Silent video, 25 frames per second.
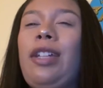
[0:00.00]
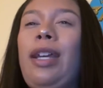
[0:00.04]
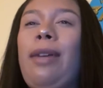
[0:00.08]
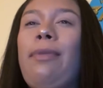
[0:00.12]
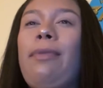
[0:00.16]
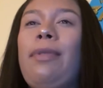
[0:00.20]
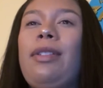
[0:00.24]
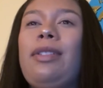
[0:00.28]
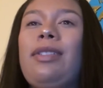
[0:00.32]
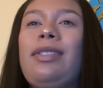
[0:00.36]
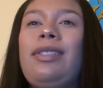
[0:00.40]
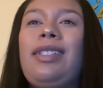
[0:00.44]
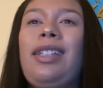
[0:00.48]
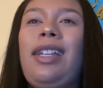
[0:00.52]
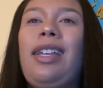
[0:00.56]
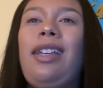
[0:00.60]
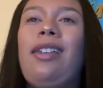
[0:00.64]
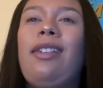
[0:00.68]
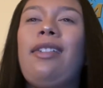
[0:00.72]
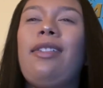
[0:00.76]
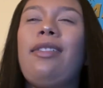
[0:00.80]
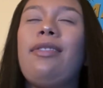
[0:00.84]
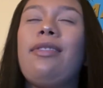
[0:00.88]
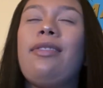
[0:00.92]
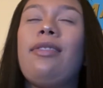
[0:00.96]
and
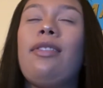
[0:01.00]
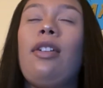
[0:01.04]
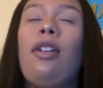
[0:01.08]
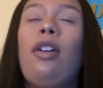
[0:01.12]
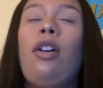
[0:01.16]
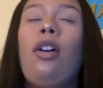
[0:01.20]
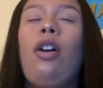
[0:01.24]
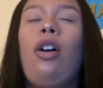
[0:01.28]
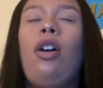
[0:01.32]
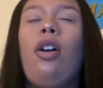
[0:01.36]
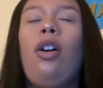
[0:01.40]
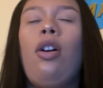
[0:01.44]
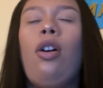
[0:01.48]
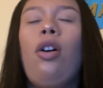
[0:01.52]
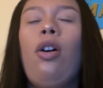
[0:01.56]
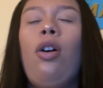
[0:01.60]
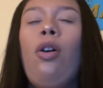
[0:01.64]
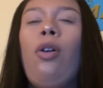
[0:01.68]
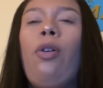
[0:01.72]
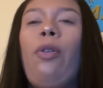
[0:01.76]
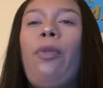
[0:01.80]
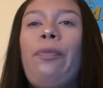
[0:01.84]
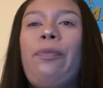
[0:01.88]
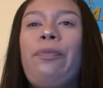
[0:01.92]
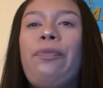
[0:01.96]
says,
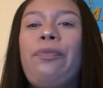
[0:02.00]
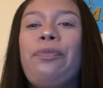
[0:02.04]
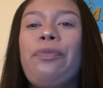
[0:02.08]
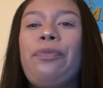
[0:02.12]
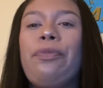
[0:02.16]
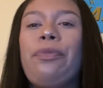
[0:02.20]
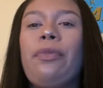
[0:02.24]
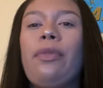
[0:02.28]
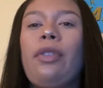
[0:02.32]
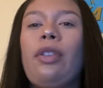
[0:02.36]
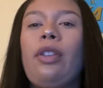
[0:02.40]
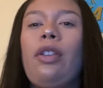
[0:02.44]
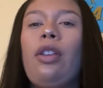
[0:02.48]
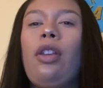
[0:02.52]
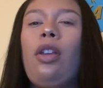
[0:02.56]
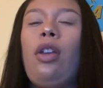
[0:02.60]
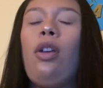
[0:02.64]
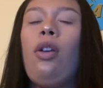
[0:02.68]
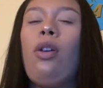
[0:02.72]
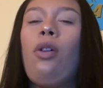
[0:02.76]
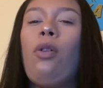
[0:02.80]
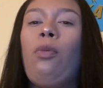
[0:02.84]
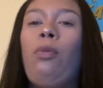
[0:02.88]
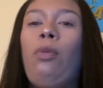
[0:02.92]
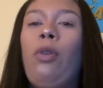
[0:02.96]
oh,
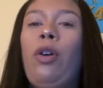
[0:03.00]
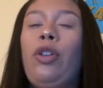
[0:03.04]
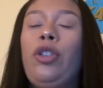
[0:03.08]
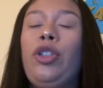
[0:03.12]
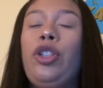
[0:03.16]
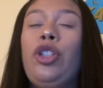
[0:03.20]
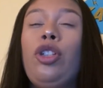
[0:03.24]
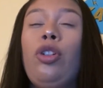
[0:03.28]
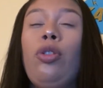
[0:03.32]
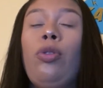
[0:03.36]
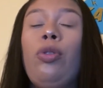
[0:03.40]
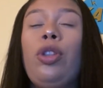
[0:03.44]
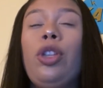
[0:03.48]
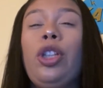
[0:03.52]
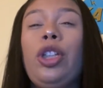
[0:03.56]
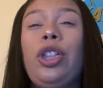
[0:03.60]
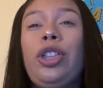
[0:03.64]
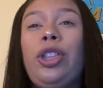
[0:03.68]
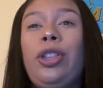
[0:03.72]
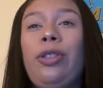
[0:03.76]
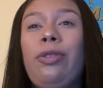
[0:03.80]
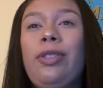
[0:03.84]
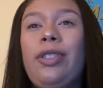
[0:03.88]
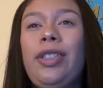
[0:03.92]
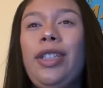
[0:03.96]
well, you know who would look
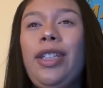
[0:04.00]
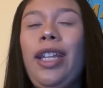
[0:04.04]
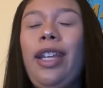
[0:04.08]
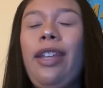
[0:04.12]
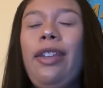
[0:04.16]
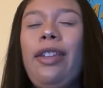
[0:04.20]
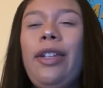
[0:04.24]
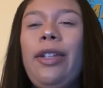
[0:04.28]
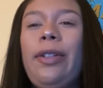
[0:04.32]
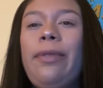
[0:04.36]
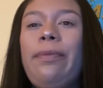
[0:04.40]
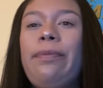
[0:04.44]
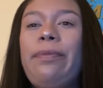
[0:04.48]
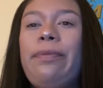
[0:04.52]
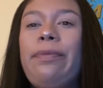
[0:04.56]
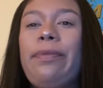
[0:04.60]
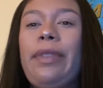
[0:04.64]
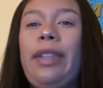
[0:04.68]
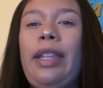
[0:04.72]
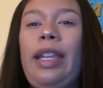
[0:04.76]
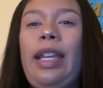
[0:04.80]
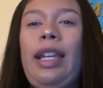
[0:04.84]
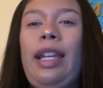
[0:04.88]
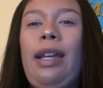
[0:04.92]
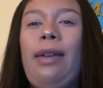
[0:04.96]
cute together?
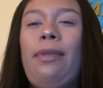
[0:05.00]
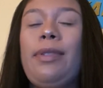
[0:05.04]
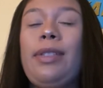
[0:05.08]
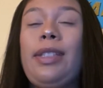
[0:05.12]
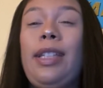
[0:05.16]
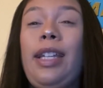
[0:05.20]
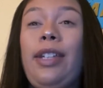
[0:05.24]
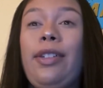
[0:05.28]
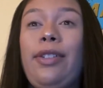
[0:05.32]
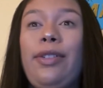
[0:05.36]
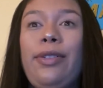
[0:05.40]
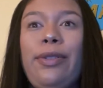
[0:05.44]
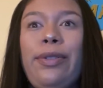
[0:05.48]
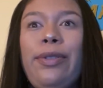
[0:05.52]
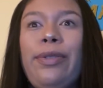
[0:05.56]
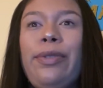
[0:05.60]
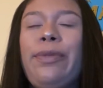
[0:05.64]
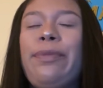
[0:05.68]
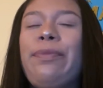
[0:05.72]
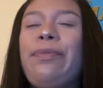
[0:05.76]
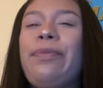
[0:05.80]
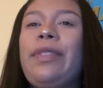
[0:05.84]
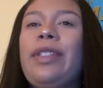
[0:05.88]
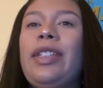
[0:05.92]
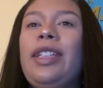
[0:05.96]
And I was like, who?
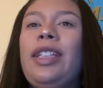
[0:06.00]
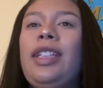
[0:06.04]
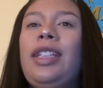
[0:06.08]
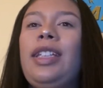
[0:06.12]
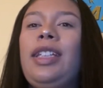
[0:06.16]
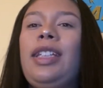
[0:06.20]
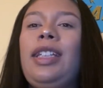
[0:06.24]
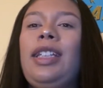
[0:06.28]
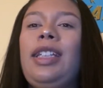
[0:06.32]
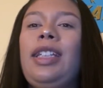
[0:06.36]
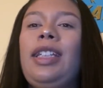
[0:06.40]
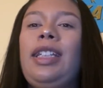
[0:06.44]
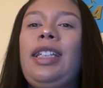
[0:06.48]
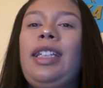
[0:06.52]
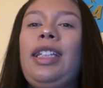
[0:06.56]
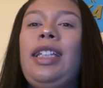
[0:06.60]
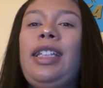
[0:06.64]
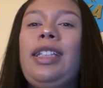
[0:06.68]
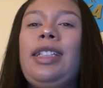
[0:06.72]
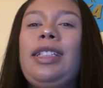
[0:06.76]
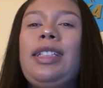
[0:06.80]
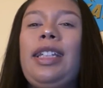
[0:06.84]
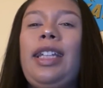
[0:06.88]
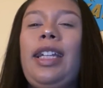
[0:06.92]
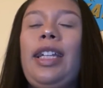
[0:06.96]
He
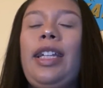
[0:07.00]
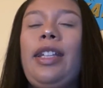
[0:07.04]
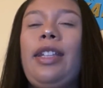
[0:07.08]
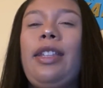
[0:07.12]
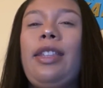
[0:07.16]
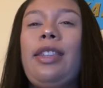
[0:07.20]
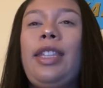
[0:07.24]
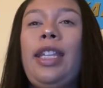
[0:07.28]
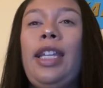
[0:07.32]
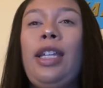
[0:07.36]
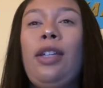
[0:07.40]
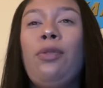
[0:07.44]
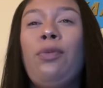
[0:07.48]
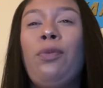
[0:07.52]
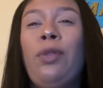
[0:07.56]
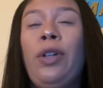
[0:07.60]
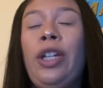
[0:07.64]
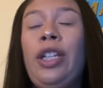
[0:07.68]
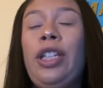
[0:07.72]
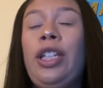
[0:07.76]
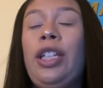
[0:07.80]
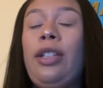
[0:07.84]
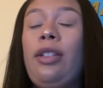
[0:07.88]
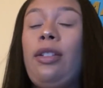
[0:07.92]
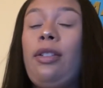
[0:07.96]
said, Thing
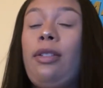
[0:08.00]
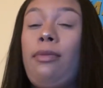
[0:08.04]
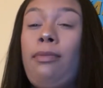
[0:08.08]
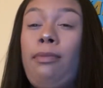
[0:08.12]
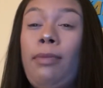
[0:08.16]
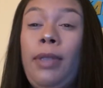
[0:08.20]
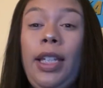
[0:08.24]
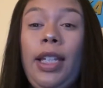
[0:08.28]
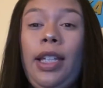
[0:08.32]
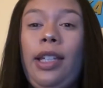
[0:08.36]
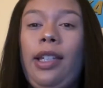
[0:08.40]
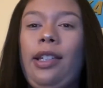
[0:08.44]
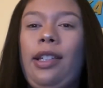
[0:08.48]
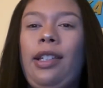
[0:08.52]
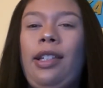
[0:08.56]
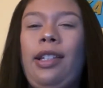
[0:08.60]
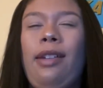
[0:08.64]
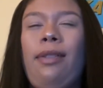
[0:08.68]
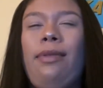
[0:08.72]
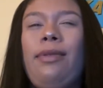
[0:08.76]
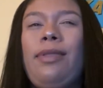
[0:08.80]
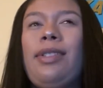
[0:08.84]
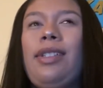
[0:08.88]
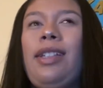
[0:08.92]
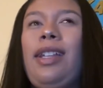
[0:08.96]
1 and me. And I
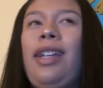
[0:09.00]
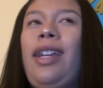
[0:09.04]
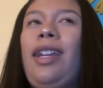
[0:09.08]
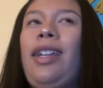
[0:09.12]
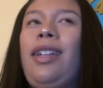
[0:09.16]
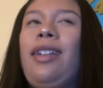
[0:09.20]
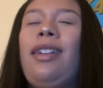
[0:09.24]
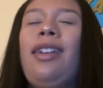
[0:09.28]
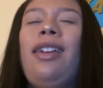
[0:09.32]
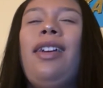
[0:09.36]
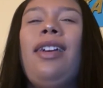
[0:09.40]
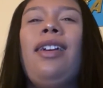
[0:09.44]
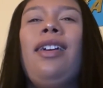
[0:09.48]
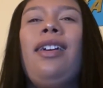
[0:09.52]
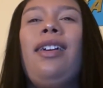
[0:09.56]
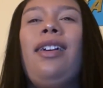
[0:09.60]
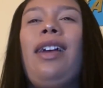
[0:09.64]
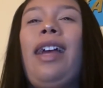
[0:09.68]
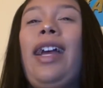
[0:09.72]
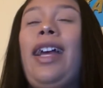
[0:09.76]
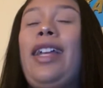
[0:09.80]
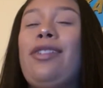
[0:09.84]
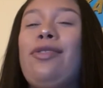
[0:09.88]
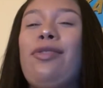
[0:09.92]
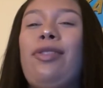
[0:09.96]
was like,
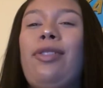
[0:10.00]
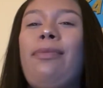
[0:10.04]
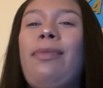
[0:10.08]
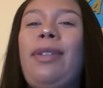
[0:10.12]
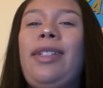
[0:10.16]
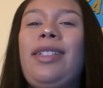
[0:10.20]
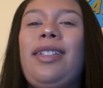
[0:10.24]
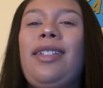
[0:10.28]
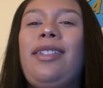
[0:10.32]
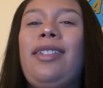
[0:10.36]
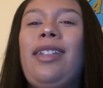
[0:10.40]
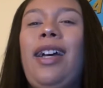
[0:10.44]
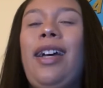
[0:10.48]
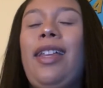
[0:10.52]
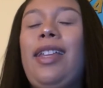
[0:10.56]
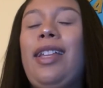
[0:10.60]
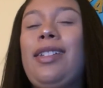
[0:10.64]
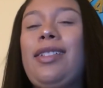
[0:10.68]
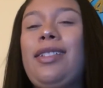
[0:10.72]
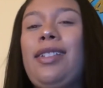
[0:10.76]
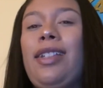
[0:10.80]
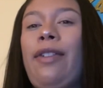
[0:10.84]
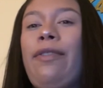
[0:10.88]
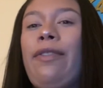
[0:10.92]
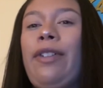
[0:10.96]
I told him, I said, nah,
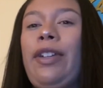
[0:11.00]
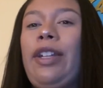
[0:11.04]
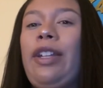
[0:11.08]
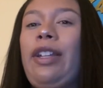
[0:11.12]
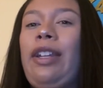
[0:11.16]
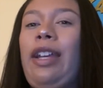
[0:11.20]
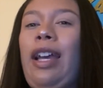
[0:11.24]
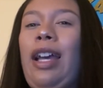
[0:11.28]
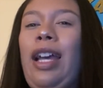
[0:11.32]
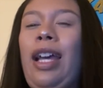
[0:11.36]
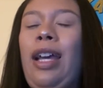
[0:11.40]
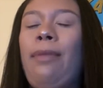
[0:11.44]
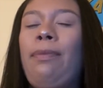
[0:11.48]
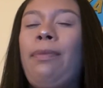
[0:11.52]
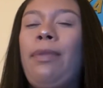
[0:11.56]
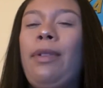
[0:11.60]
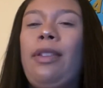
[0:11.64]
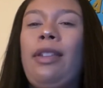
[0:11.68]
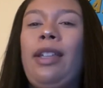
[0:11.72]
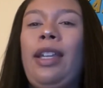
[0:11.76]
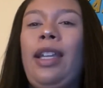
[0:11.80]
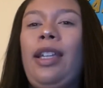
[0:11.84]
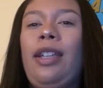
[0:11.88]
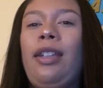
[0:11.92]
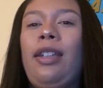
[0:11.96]
that's never going to happen. Like,